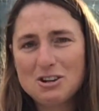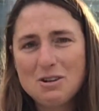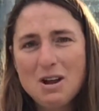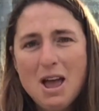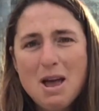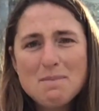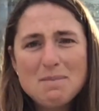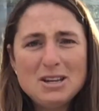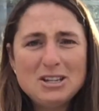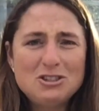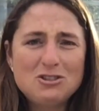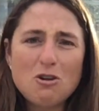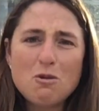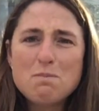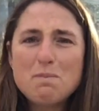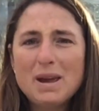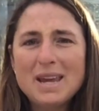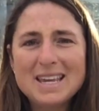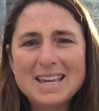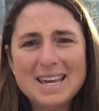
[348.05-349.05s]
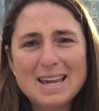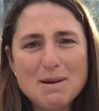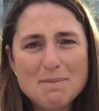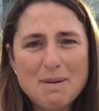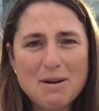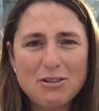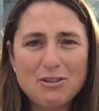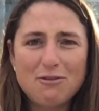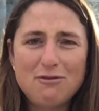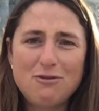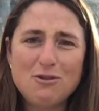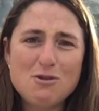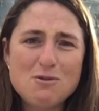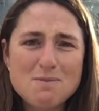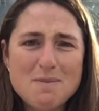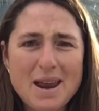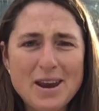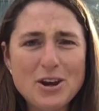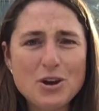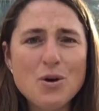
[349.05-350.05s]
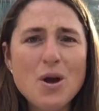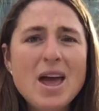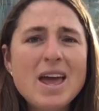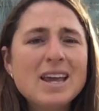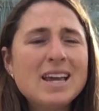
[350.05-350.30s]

you're being so picky about the food menu.